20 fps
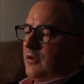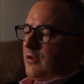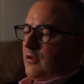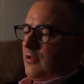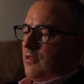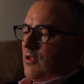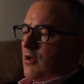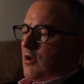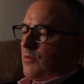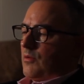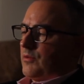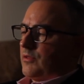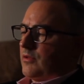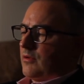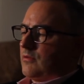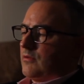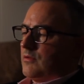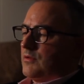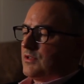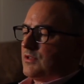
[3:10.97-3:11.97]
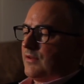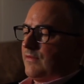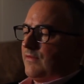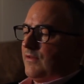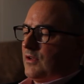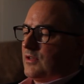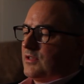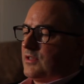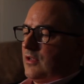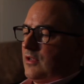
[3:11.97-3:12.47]
along with the
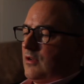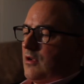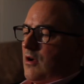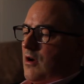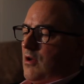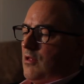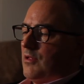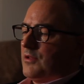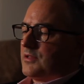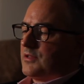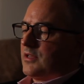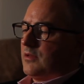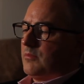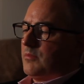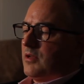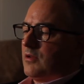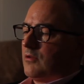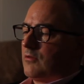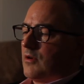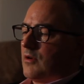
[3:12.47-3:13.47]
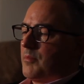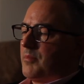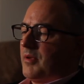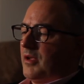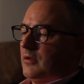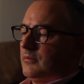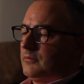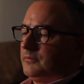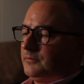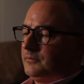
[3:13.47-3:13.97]
crucifix that Collins had been gripping.